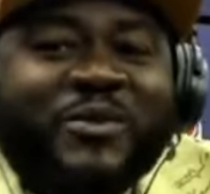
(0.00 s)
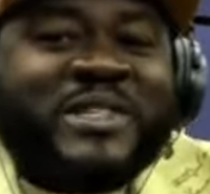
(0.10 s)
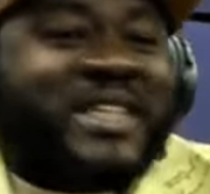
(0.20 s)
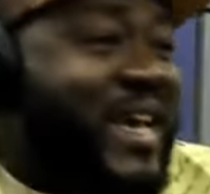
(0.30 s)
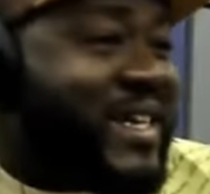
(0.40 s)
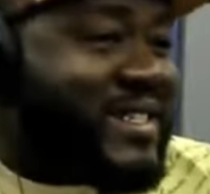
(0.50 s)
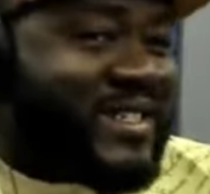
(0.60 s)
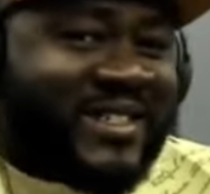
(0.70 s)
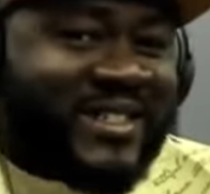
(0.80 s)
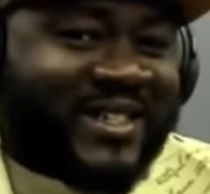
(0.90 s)
to say it.
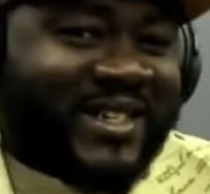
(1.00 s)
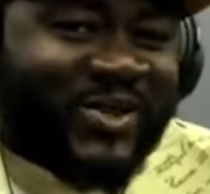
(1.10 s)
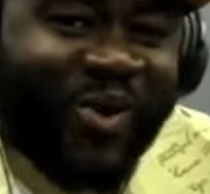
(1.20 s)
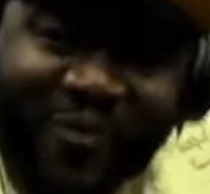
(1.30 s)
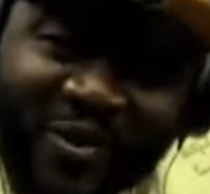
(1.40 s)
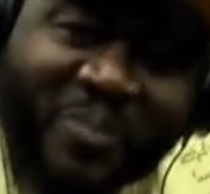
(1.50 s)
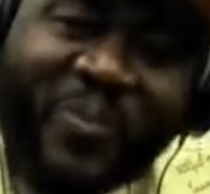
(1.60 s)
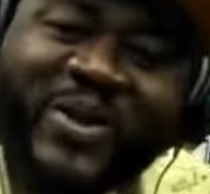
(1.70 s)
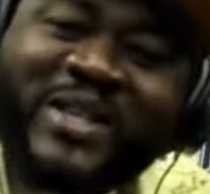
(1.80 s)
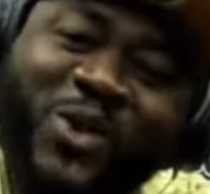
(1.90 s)
It's all for
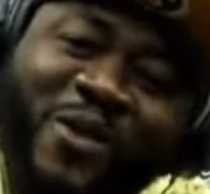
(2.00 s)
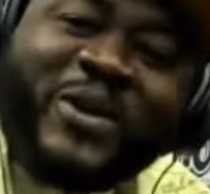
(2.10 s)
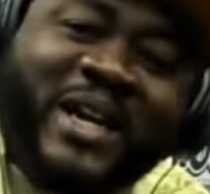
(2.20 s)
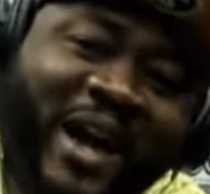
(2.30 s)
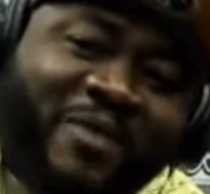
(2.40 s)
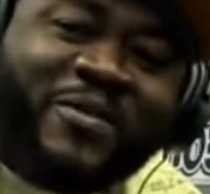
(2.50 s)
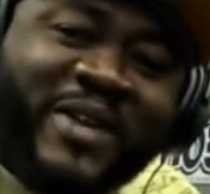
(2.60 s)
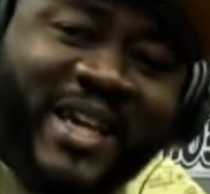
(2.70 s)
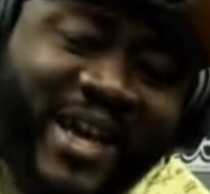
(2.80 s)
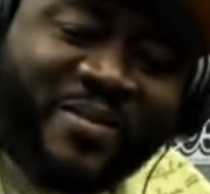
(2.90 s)
the love of the
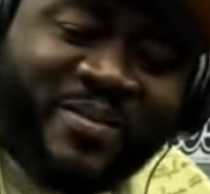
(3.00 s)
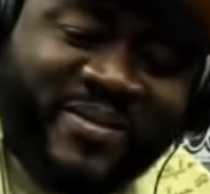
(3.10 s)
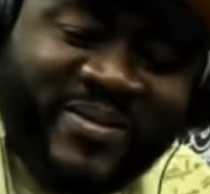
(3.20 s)
game.